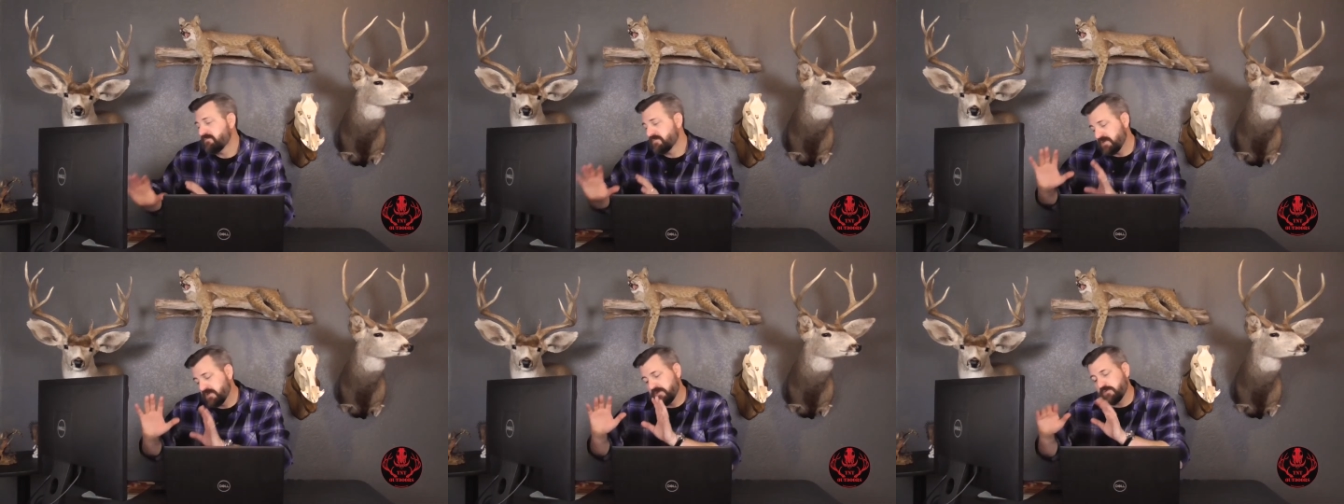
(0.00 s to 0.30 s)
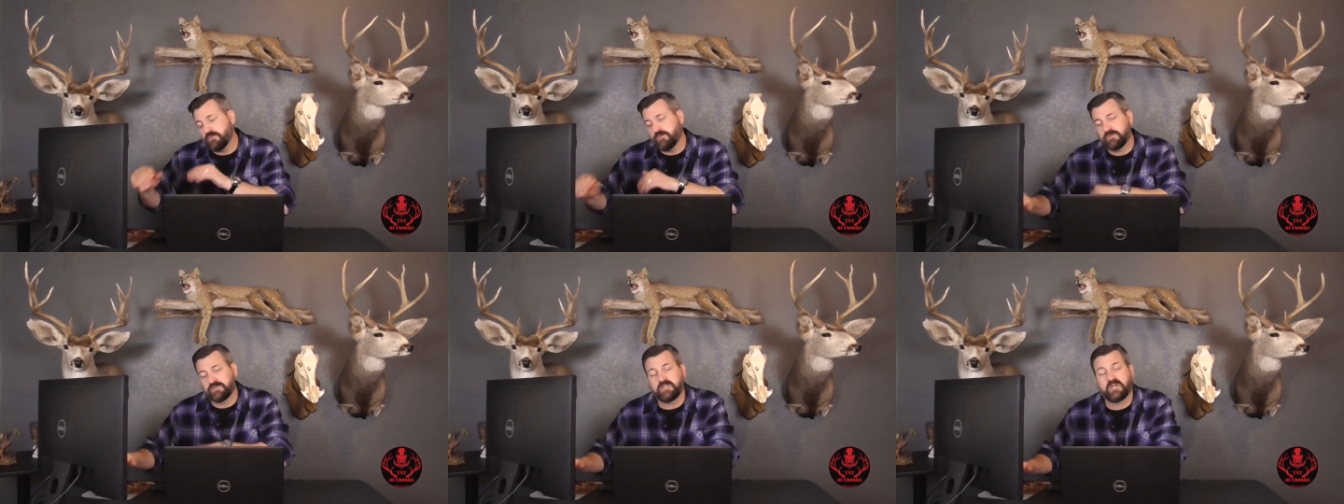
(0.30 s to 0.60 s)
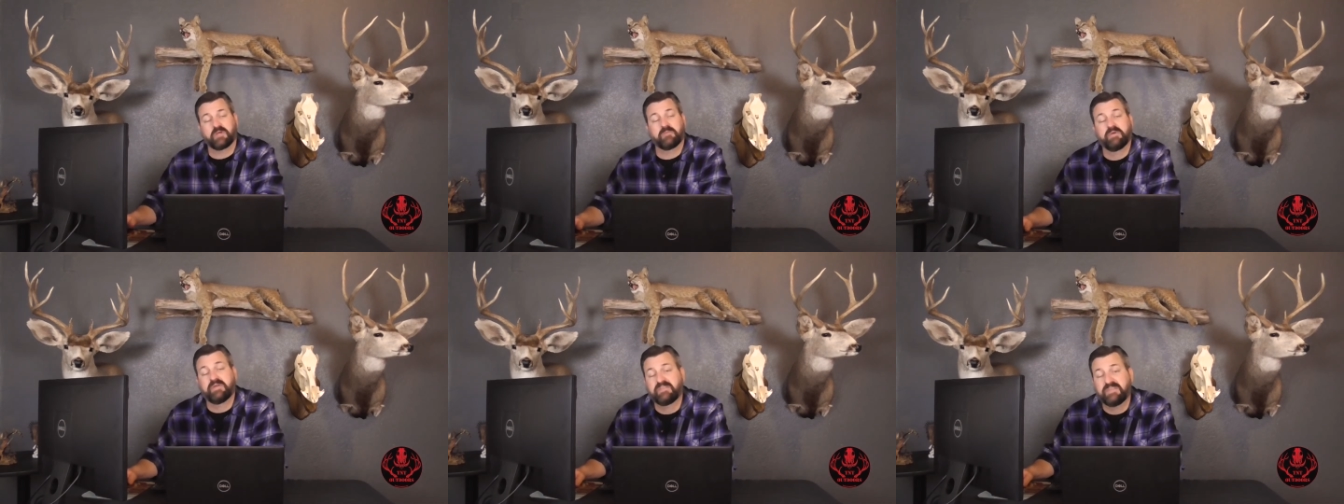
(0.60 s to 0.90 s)
We'll
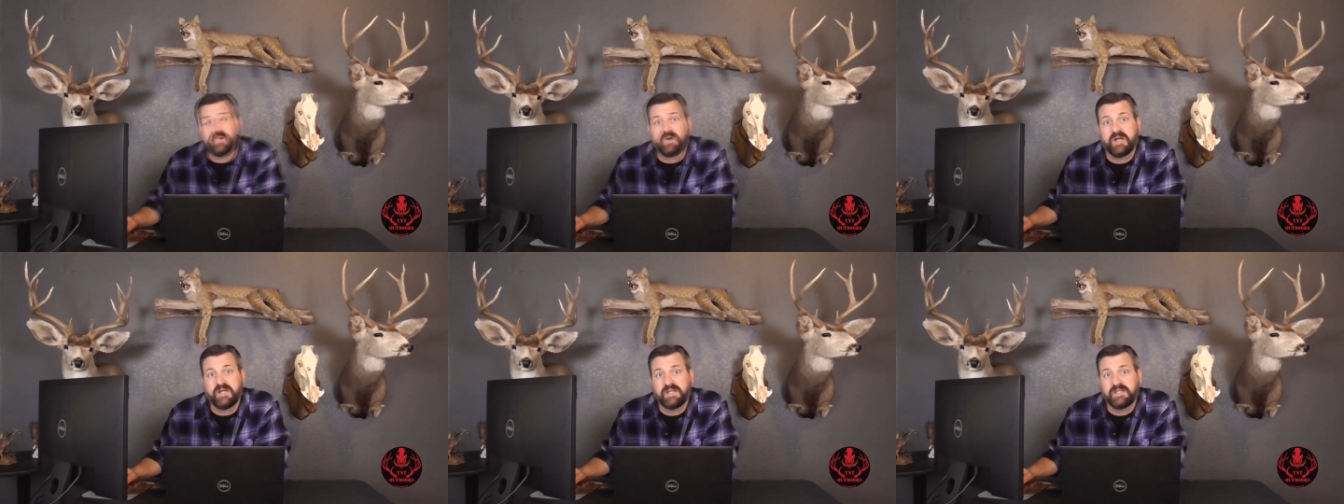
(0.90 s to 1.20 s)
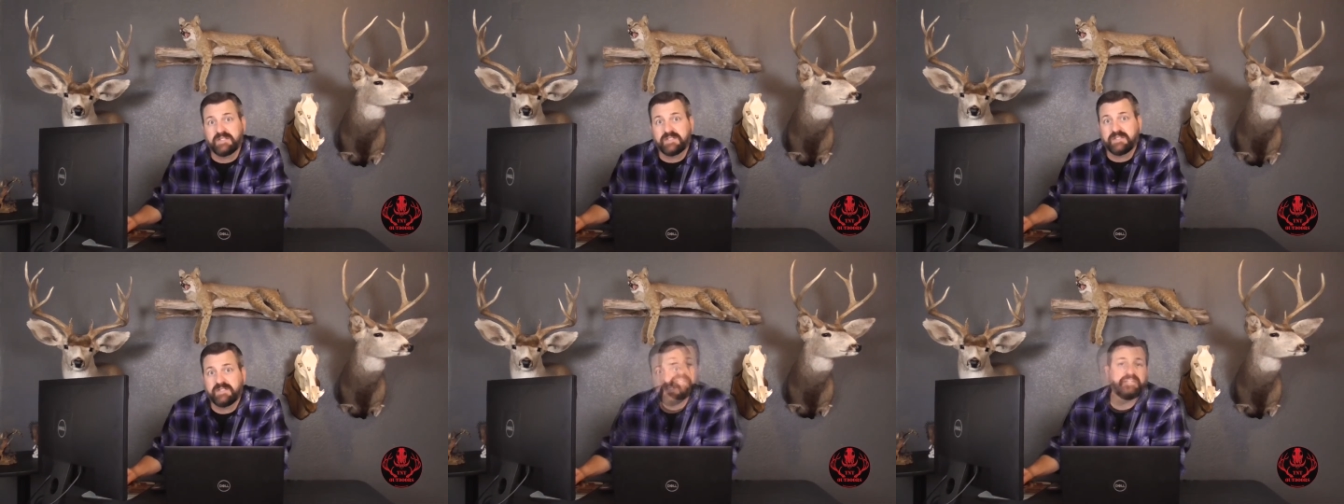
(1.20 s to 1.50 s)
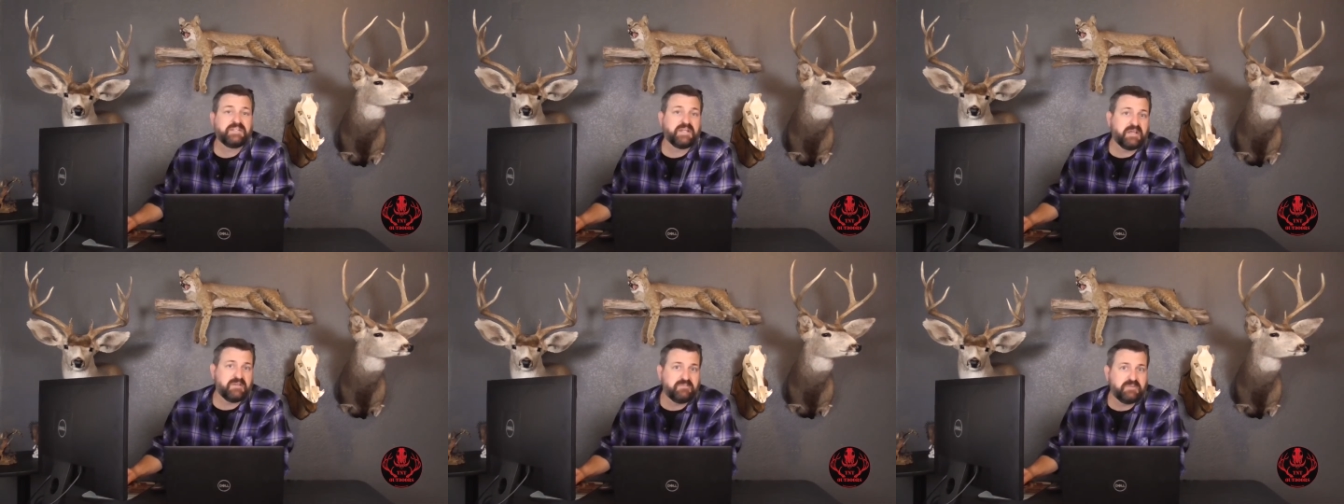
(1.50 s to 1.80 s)
talk about why
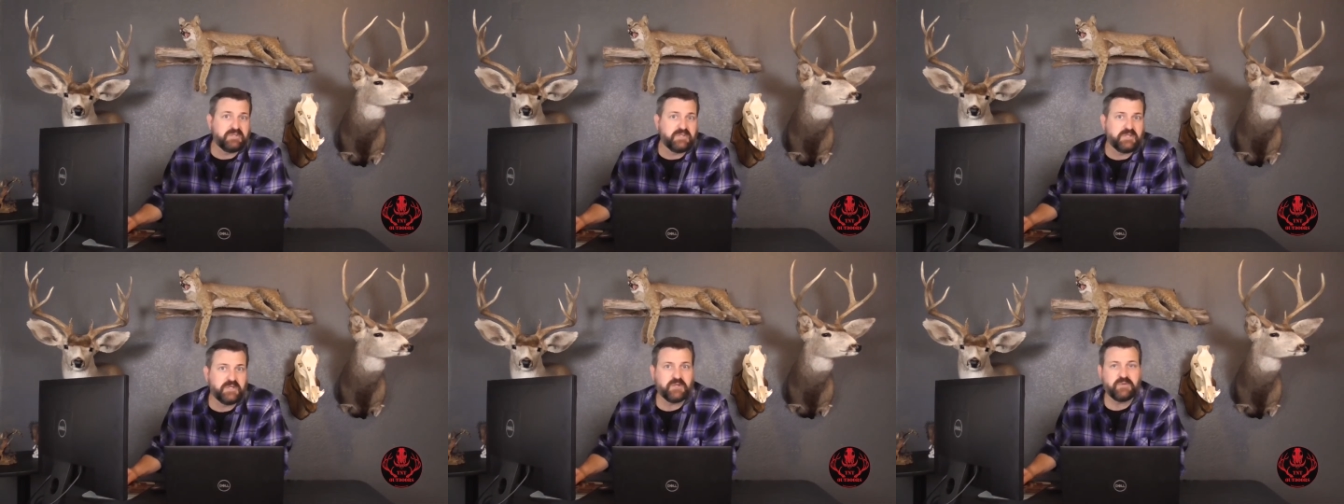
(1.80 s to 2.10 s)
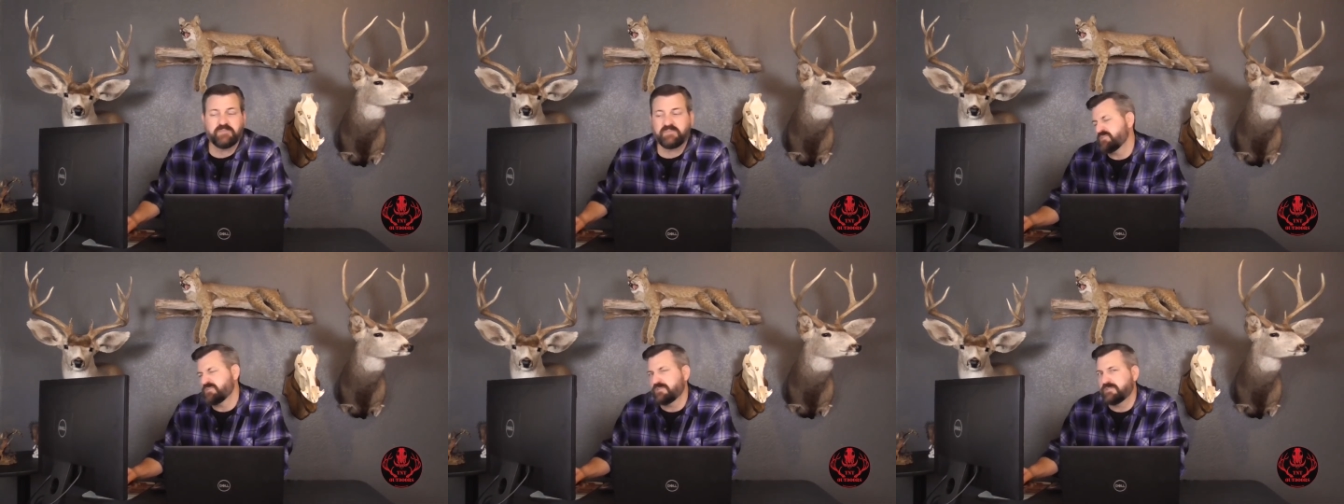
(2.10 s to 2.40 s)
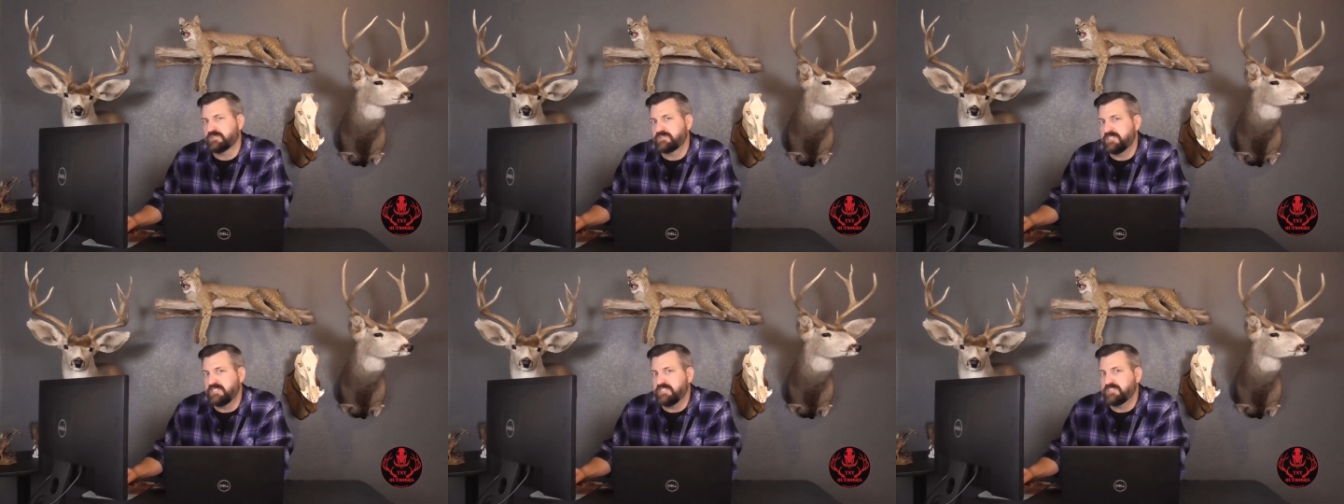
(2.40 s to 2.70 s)
in that video. There's a
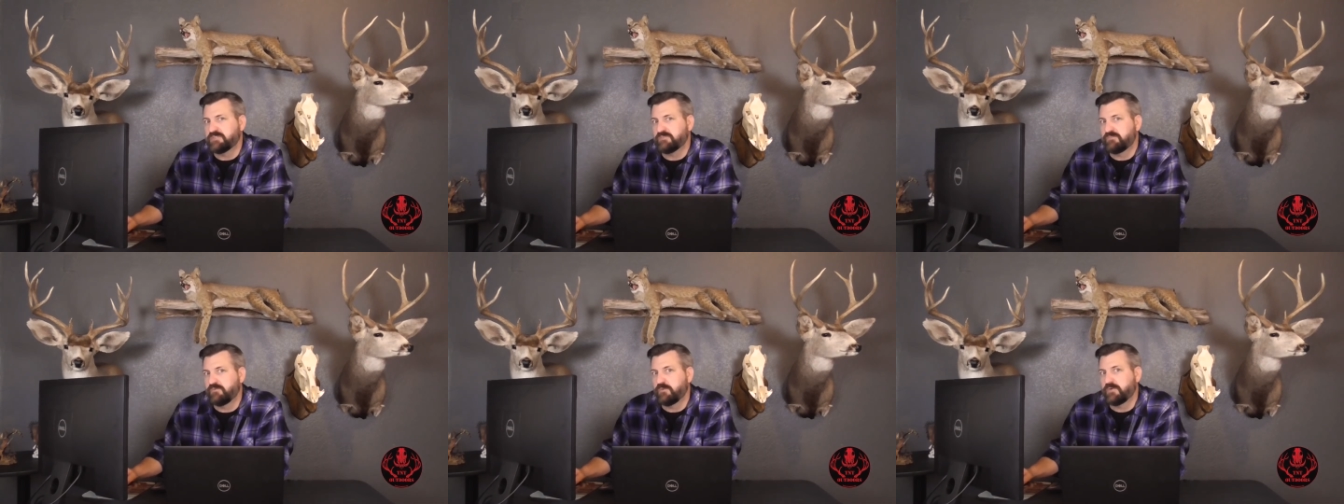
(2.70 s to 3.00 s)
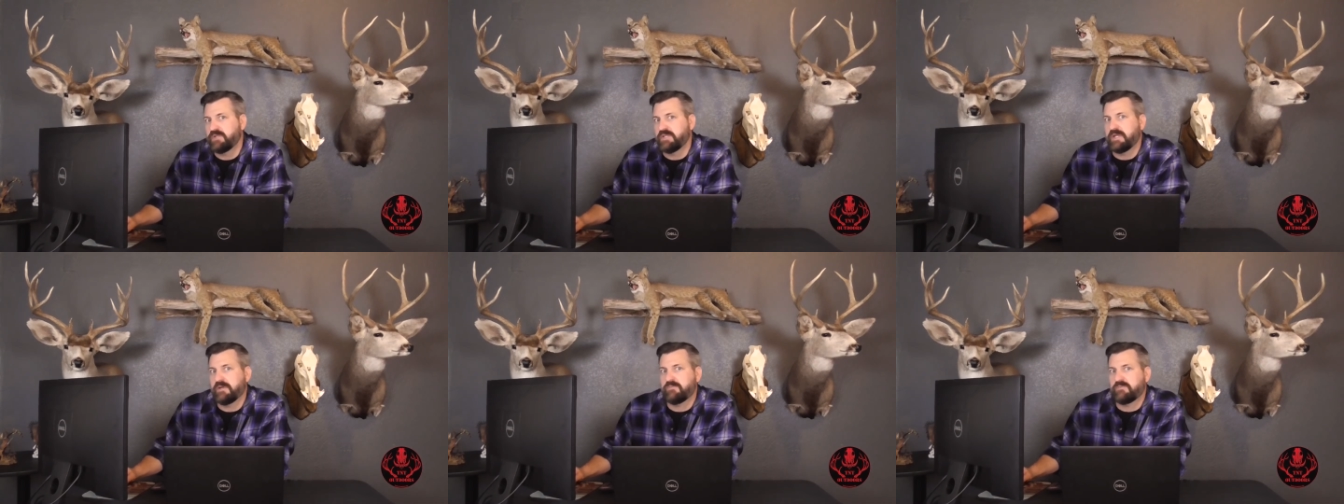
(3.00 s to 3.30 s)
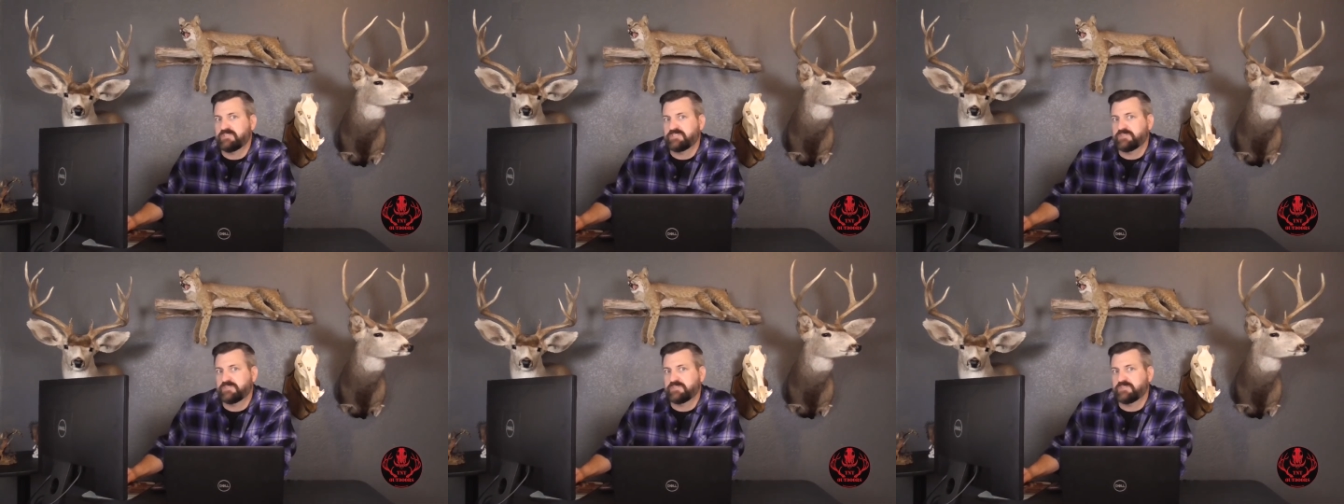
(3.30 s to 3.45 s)
little teaser for you. That one